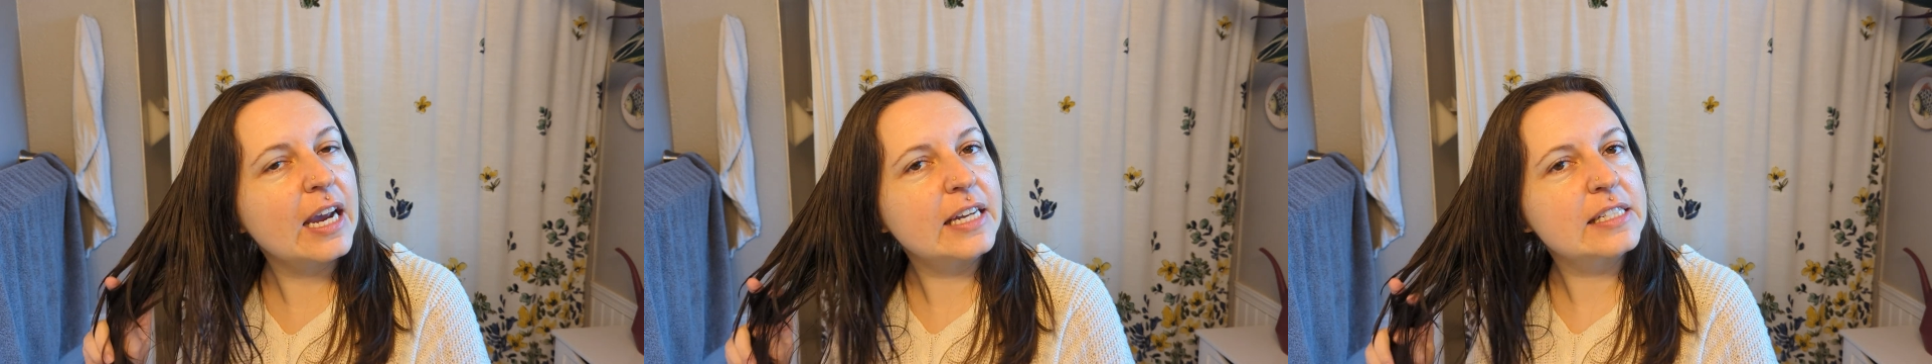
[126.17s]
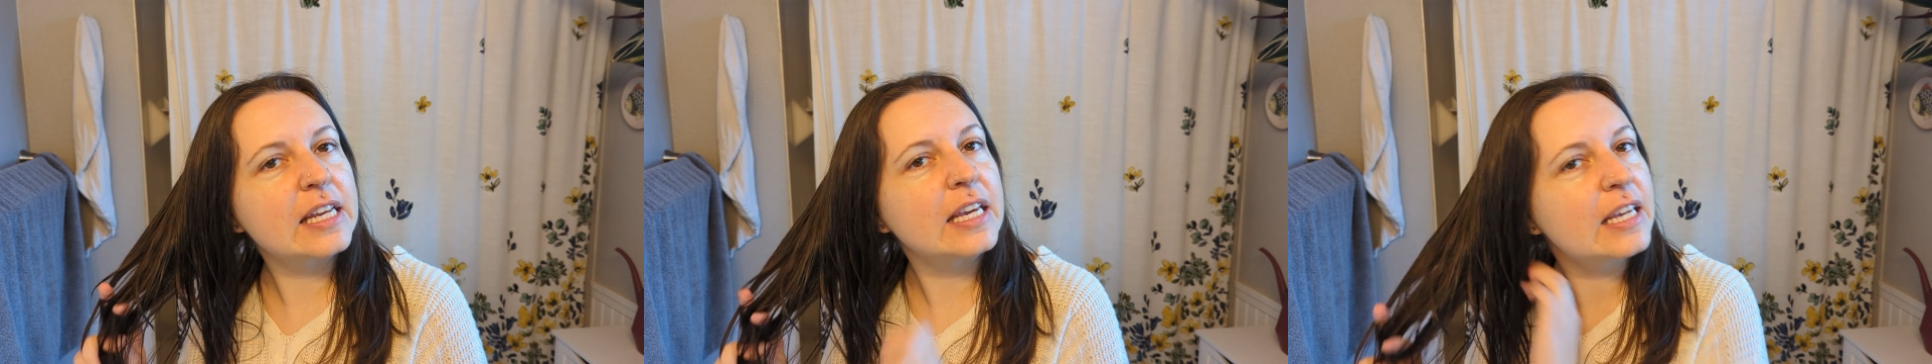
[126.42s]

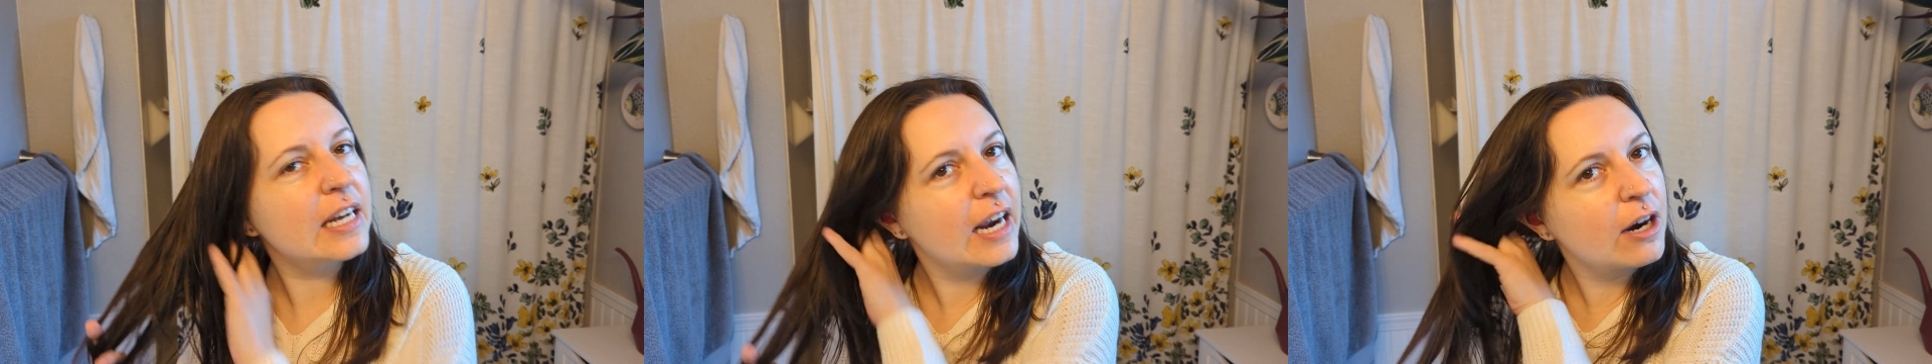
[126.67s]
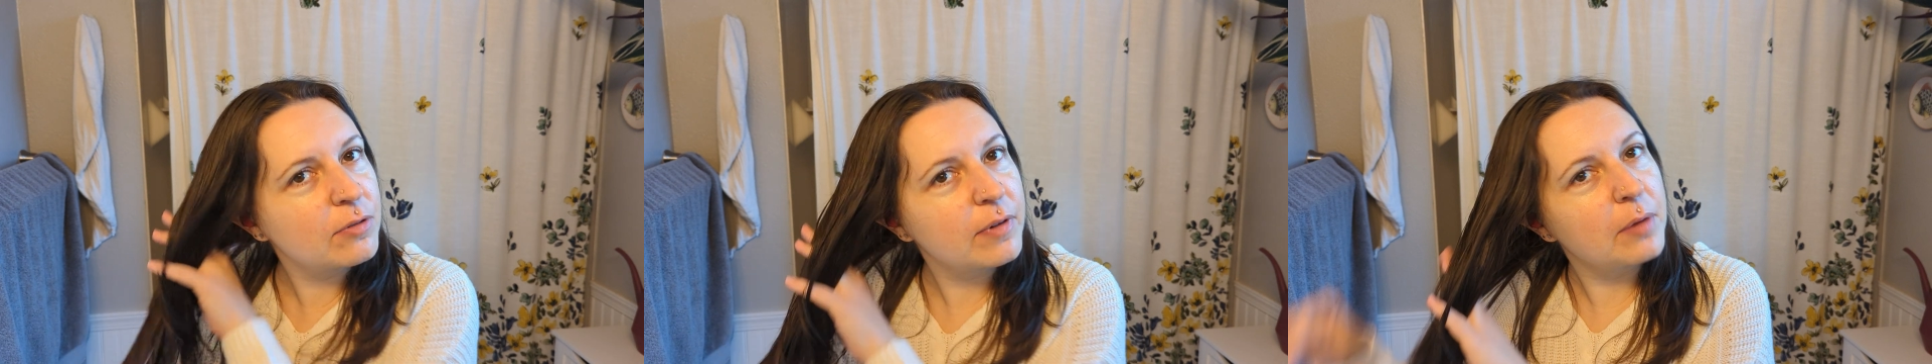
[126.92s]
I take it
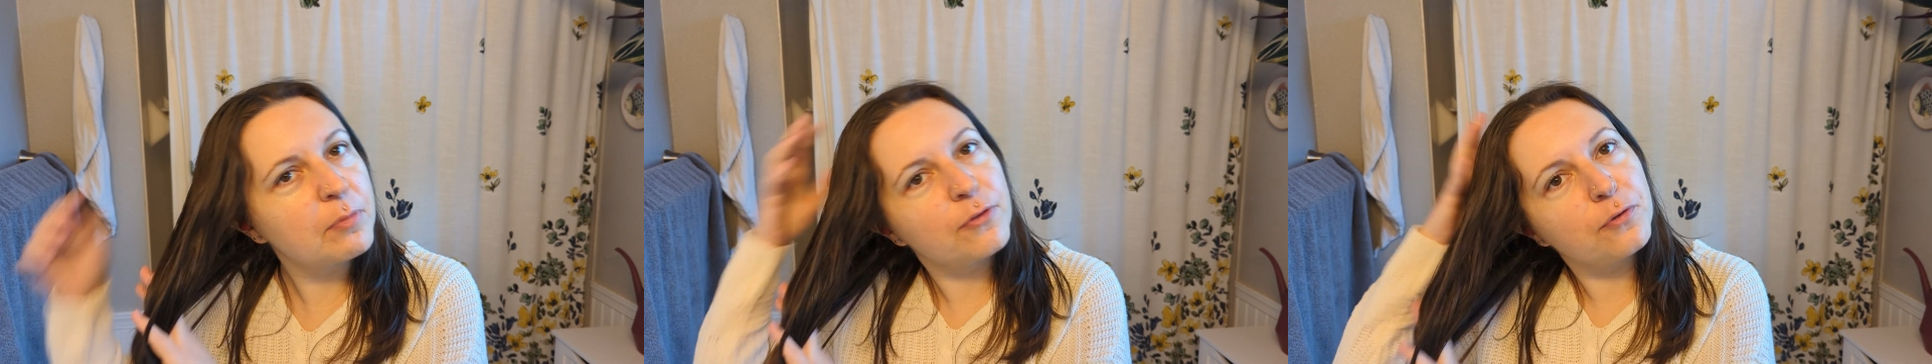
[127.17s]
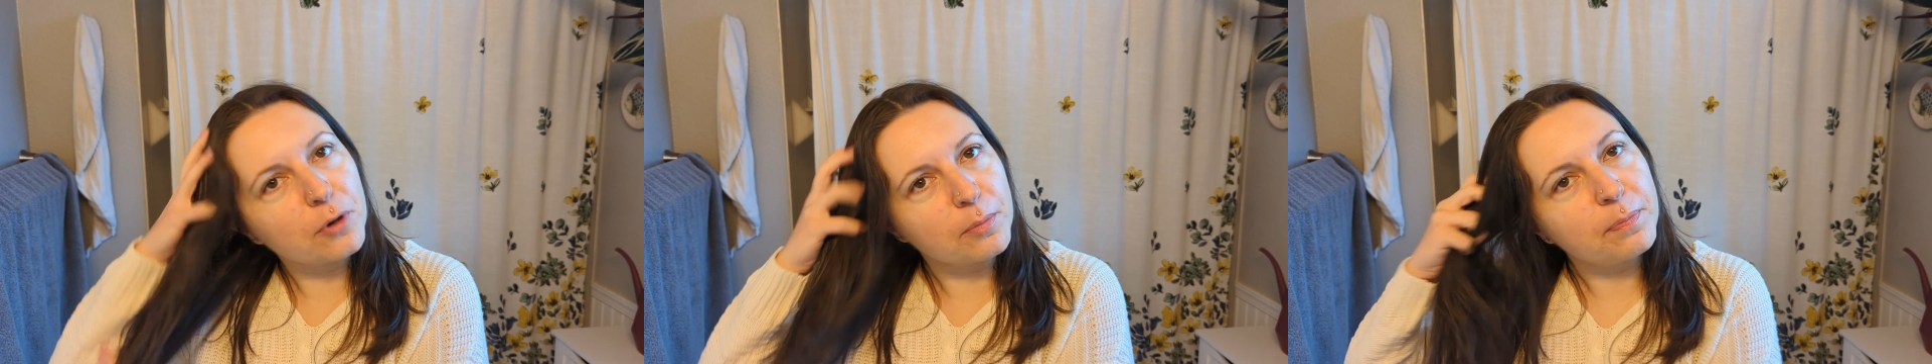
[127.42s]
out right
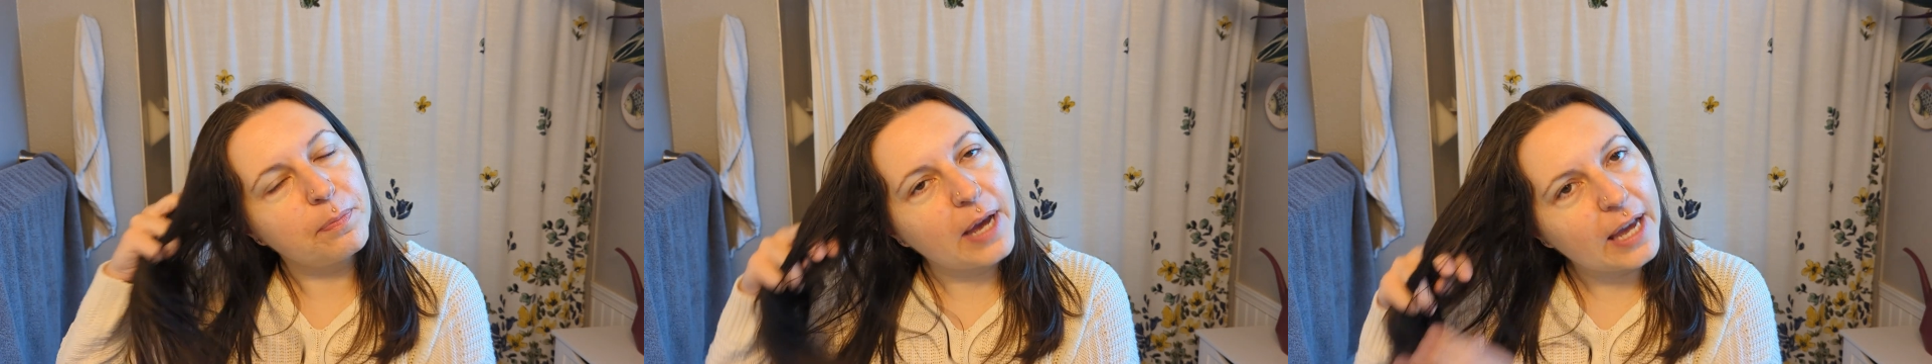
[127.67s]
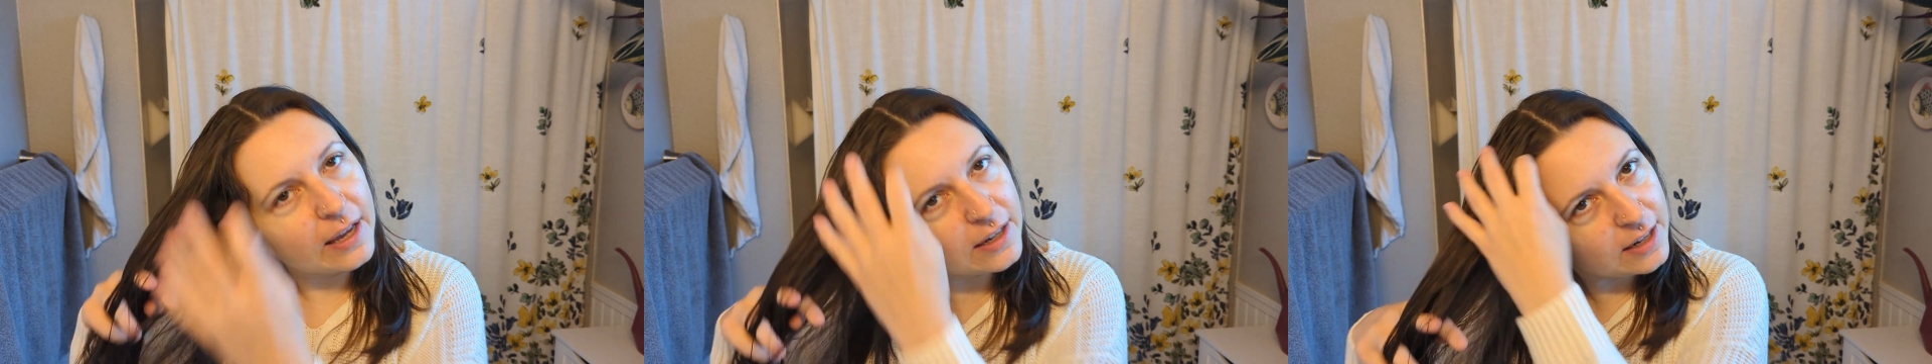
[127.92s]
before
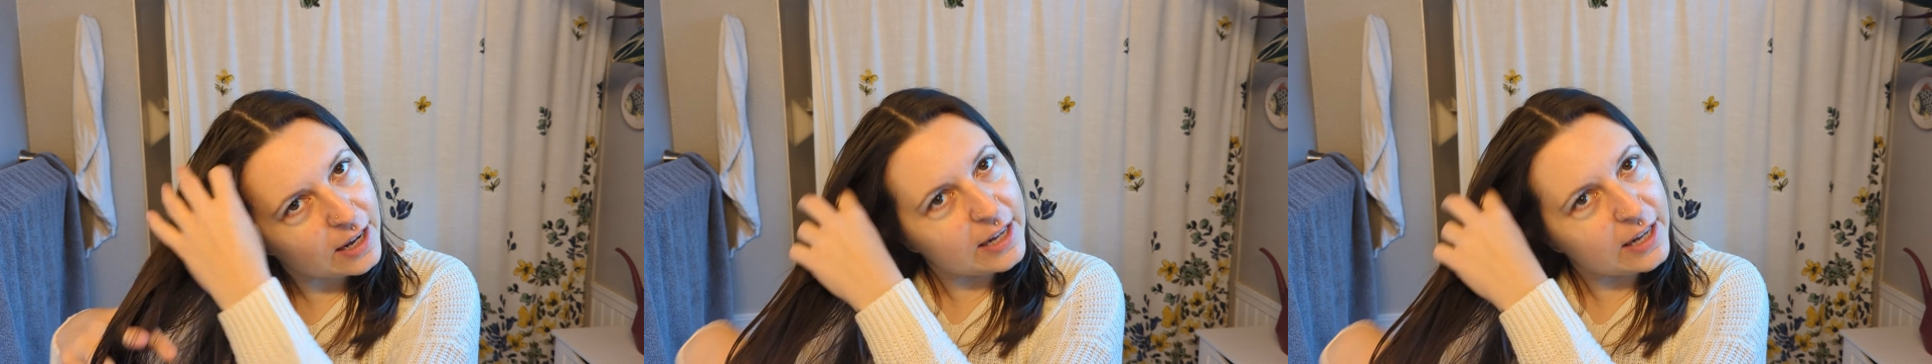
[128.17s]
bed